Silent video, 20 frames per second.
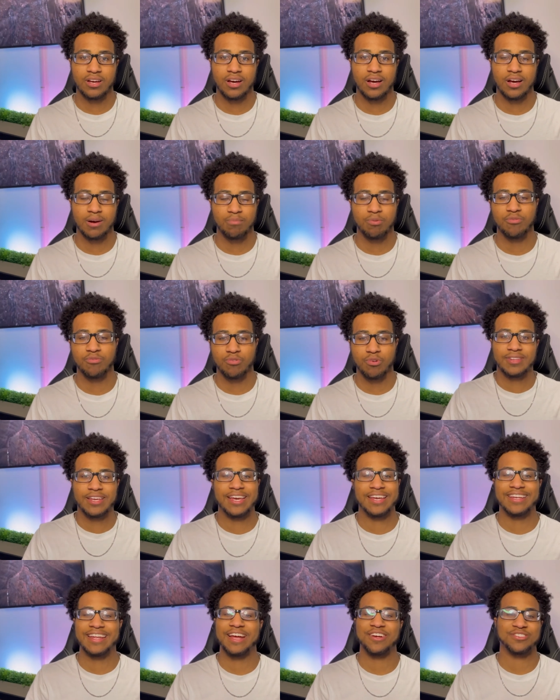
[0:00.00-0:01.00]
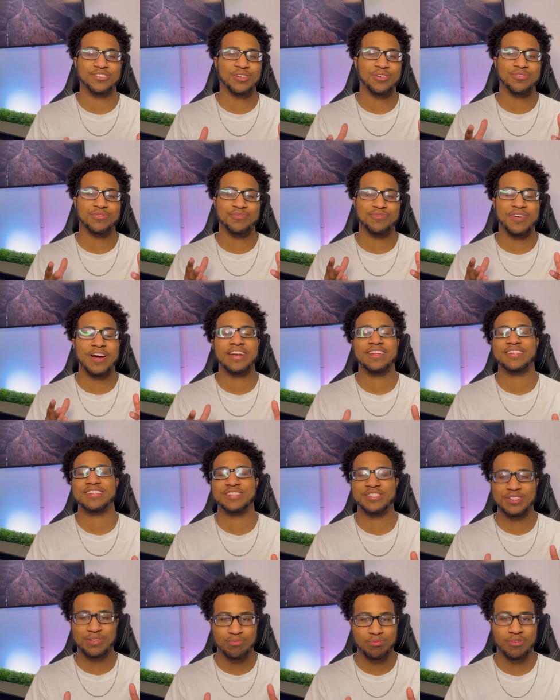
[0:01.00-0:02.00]
uh, perform. Yeah, now, so finally
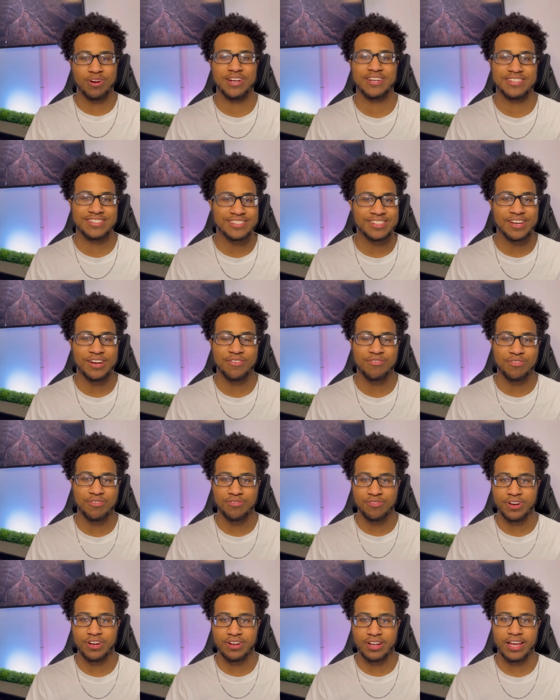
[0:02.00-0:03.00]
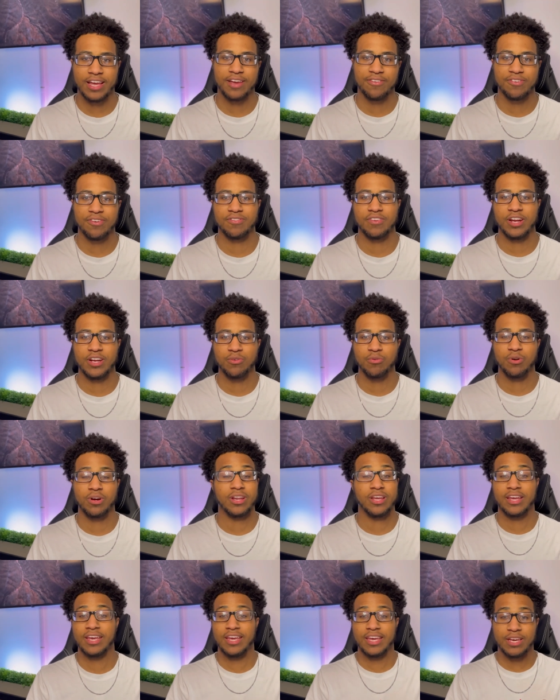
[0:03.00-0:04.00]
to the price of the Faraday FF91.
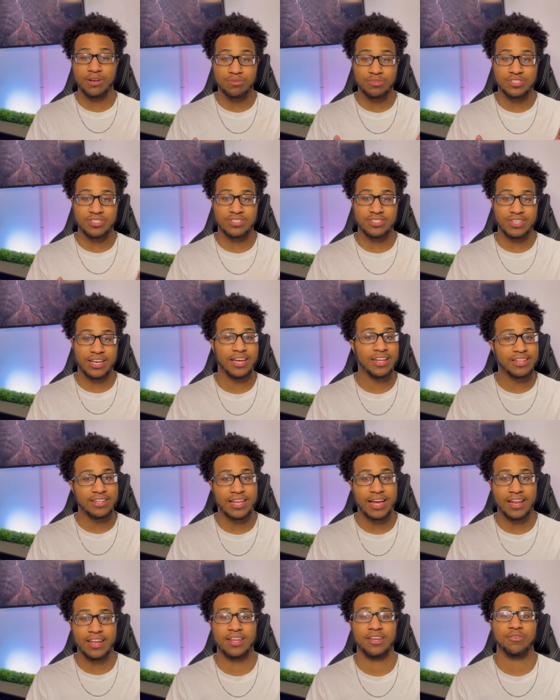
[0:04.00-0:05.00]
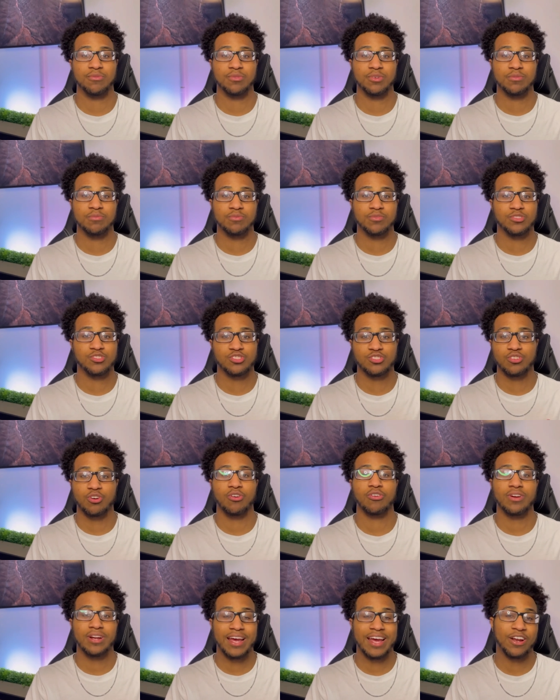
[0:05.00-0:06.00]
It was said that it would
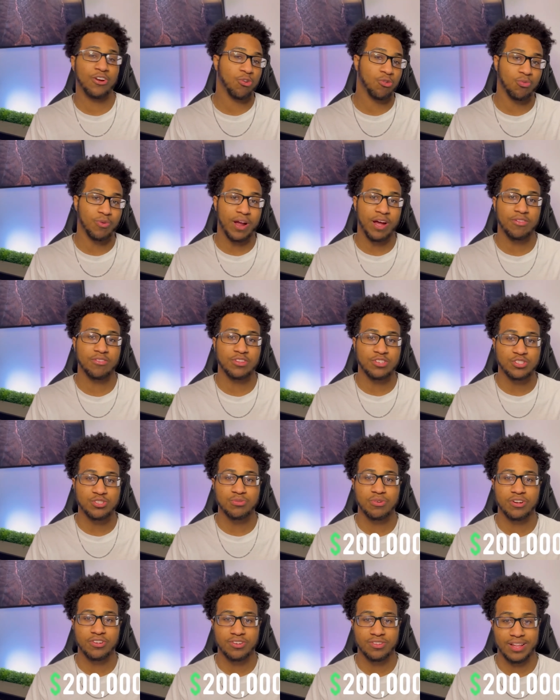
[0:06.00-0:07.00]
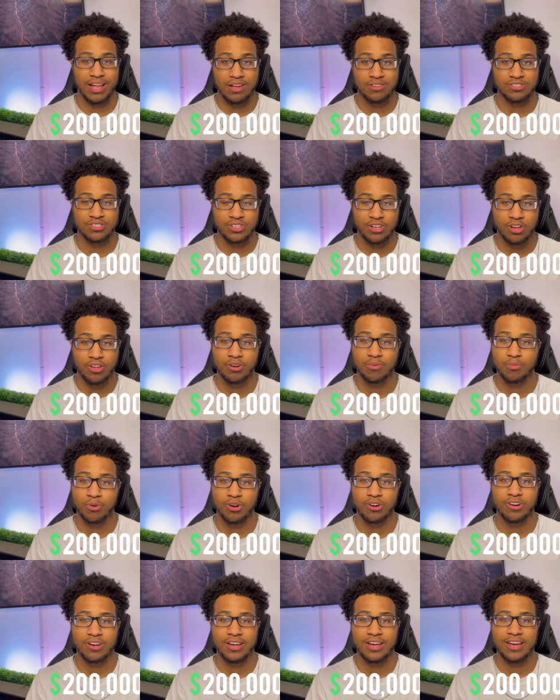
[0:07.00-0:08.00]
start at around the $200,000
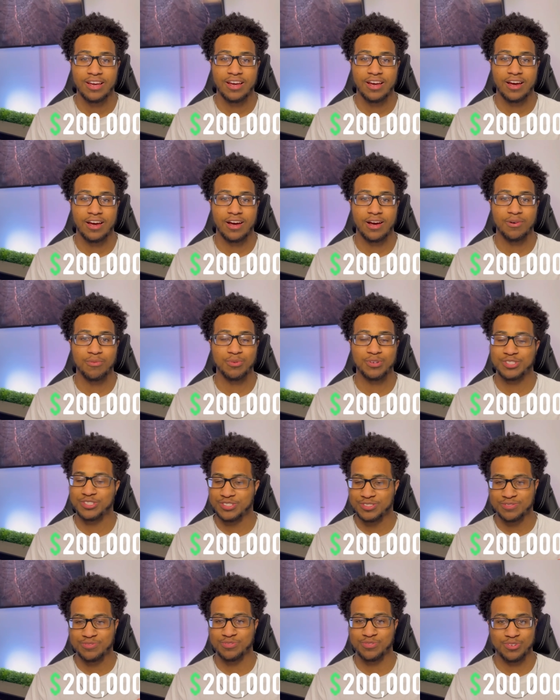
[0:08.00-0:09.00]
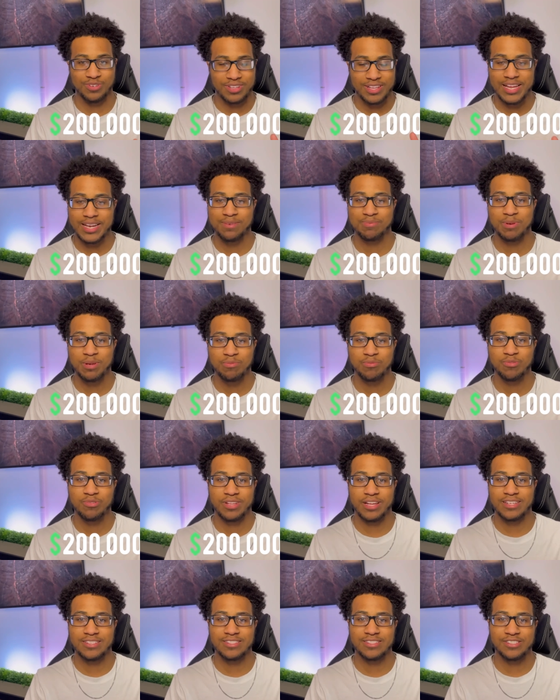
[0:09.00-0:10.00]
mark, uh, which for a lot of people, that's